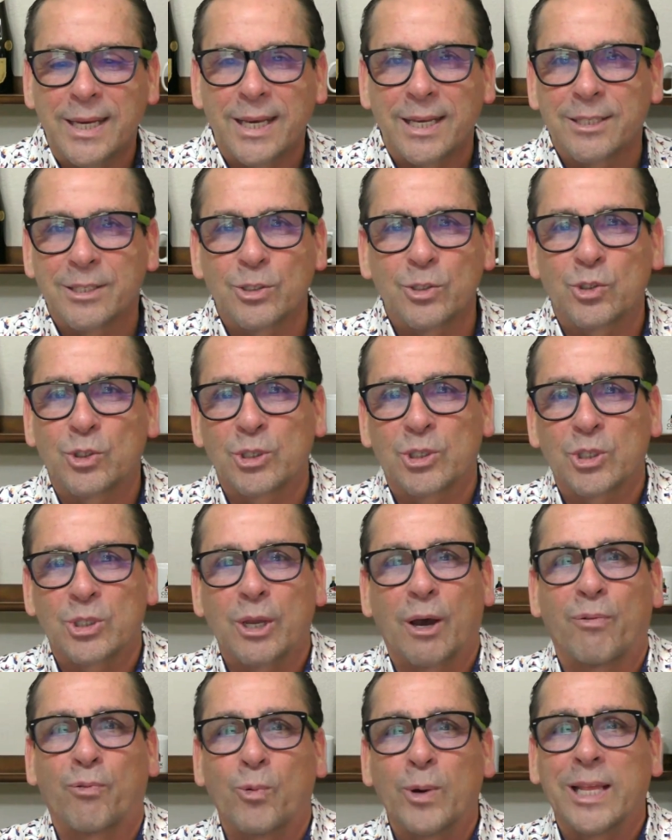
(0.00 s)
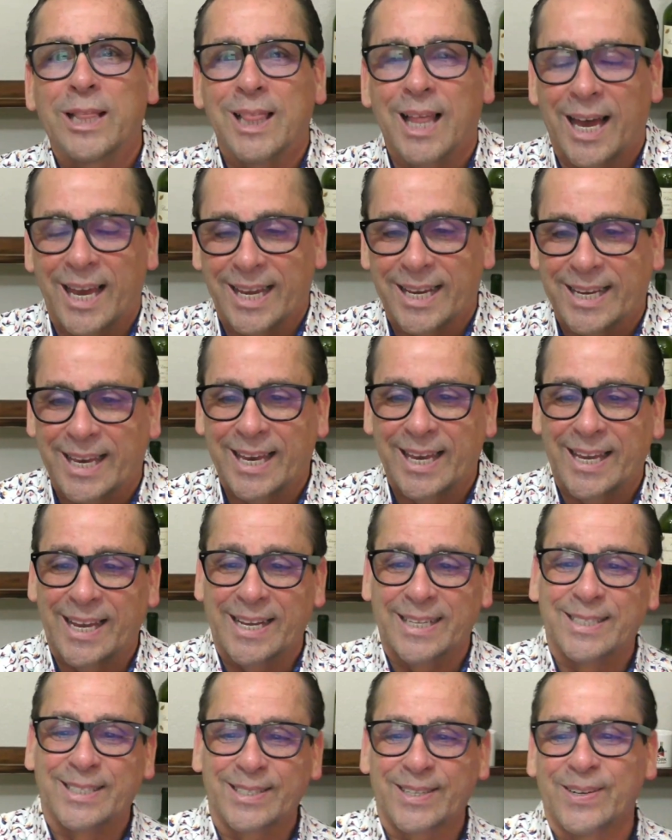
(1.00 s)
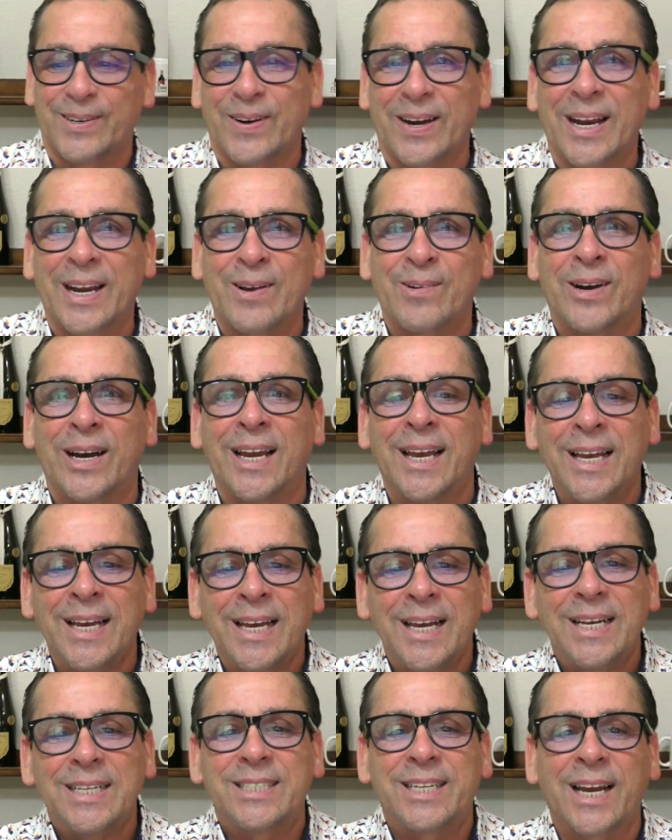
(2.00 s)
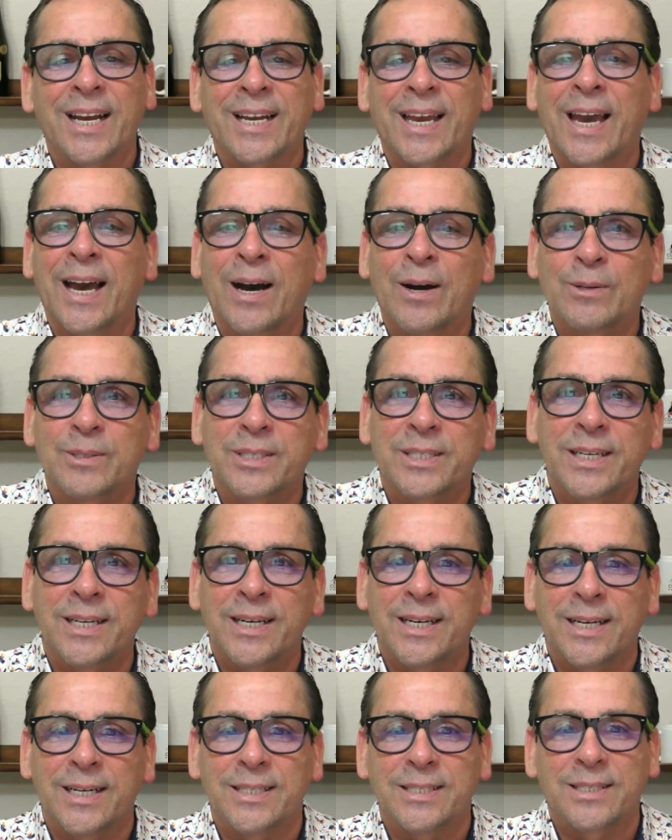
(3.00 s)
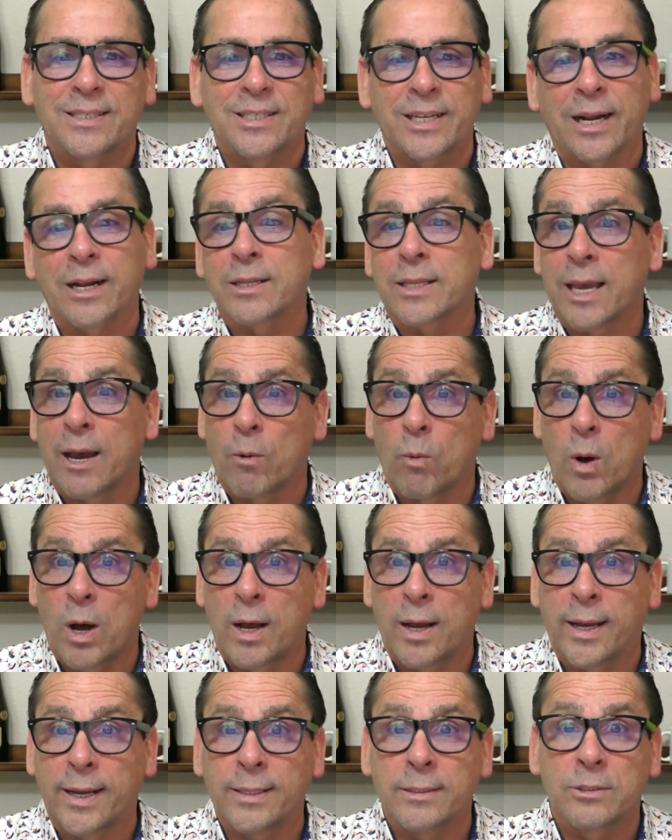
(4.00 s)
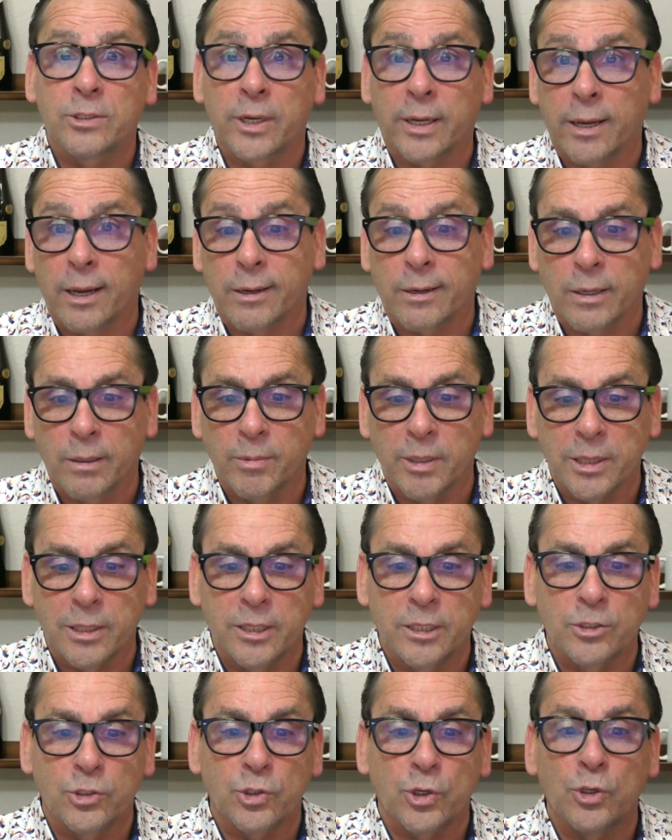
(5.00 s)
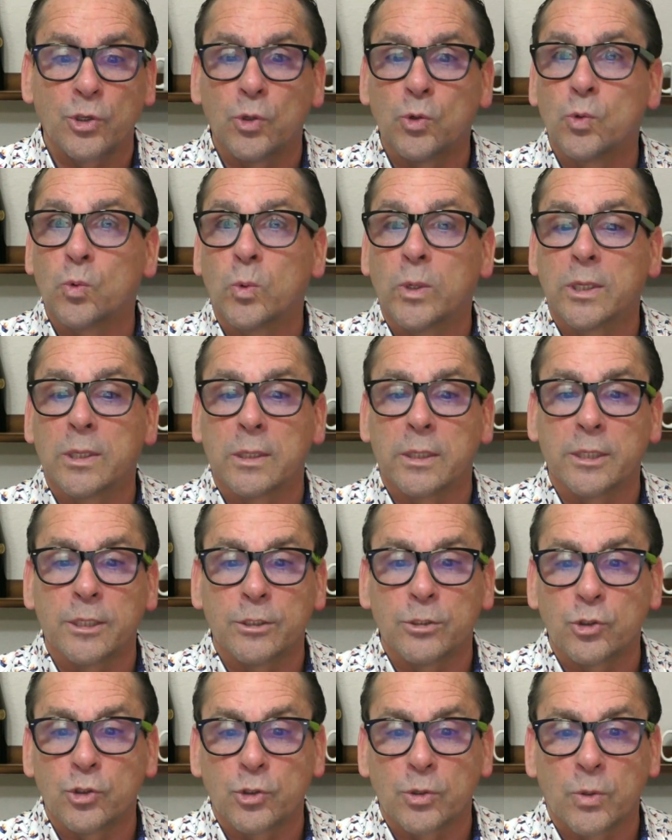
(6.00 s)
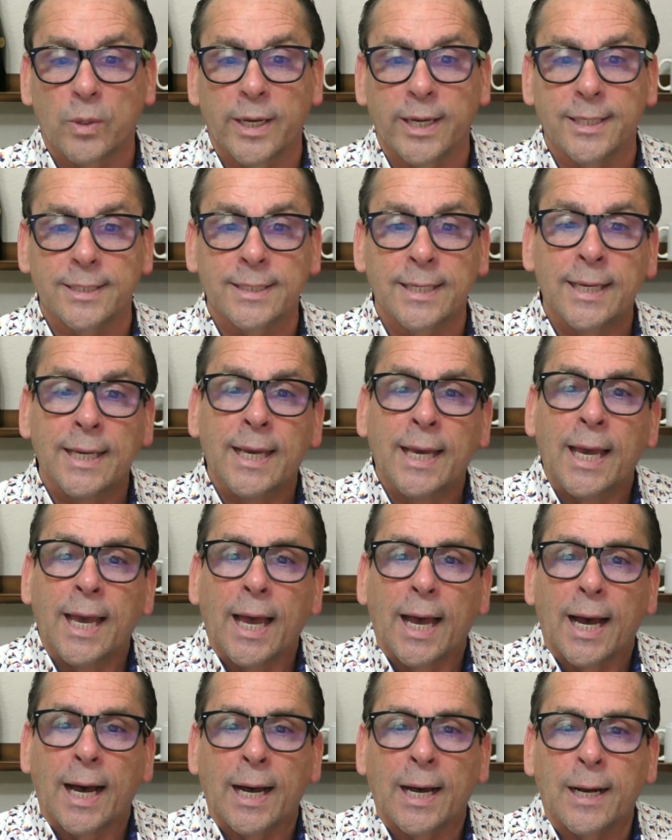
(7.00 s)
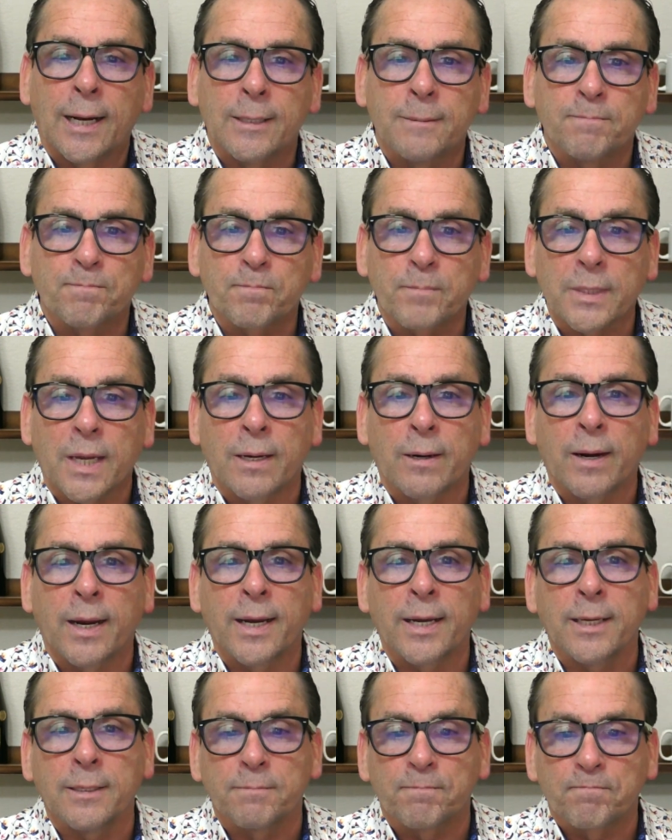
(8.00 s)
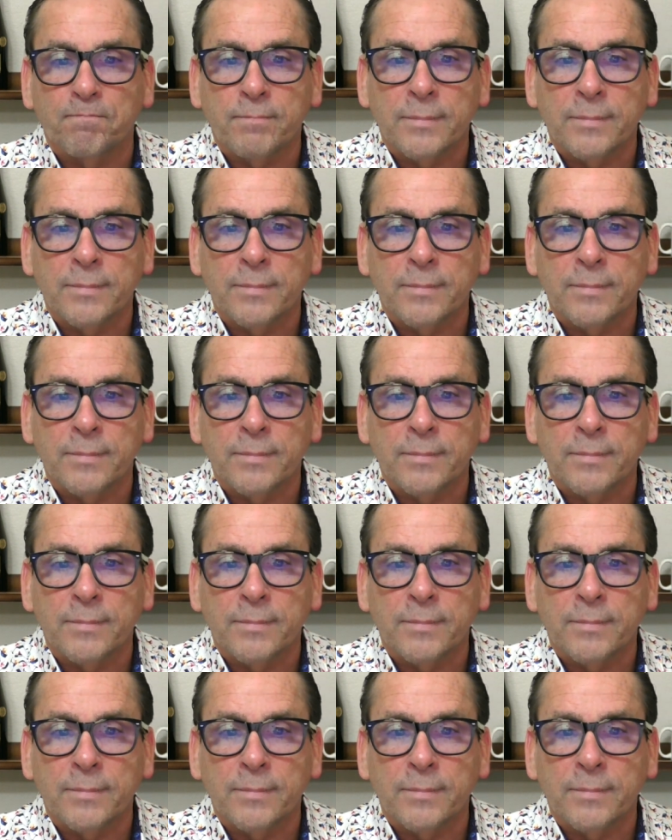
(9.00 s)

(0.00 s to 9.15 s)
This is just stuff we like. And so anyway, check out that wine. Check out Kermit Lynch. You will enjoy it. All righty.